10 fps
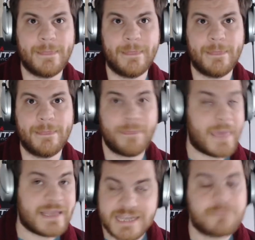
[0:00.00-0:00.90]
They
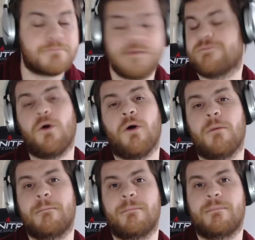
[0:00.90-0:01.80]
didn't perform.
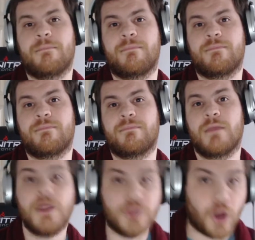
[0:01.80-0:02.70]

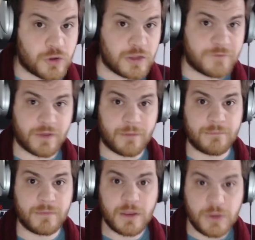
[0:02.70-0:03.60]
Not all of them.
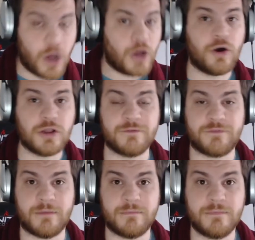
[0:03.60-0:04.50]
Not all of
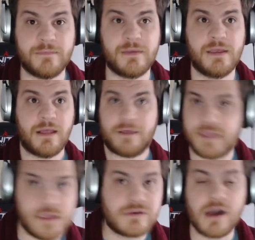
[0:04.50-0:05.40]
them.
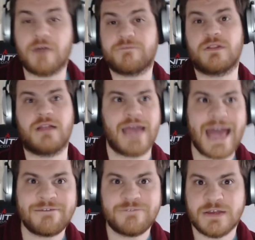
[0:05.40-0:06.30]
You can't fault like
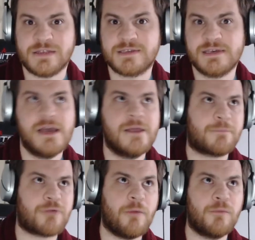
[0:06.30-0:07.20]
effort. The
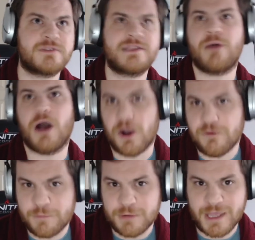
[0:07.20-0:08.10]
problem was they were
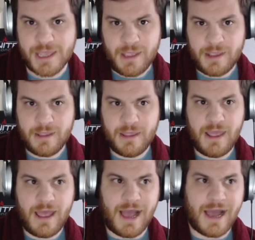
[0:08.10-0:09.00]
overplaying.
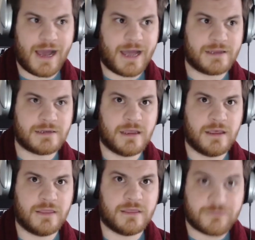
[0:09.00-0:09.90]
And
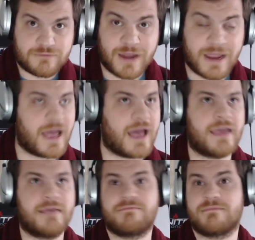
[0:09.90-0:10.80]

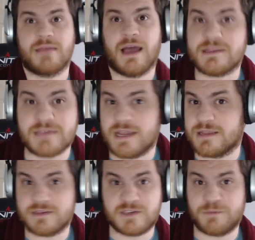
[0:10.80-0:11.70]
I'll say it
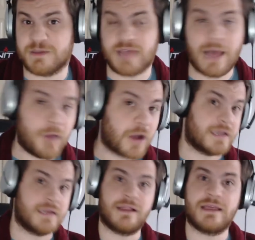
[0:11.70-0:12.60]
explicit. I'm not going
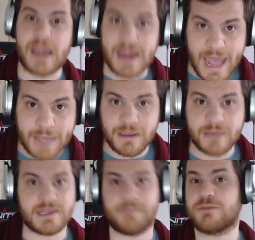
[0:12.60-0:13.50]
to name names here,
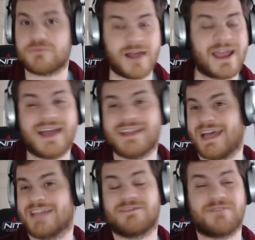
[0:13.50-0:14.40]
but the right-hand edge
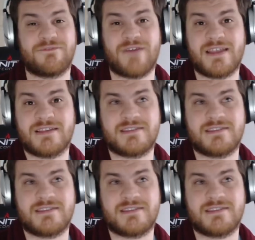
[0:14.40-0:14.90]
of defense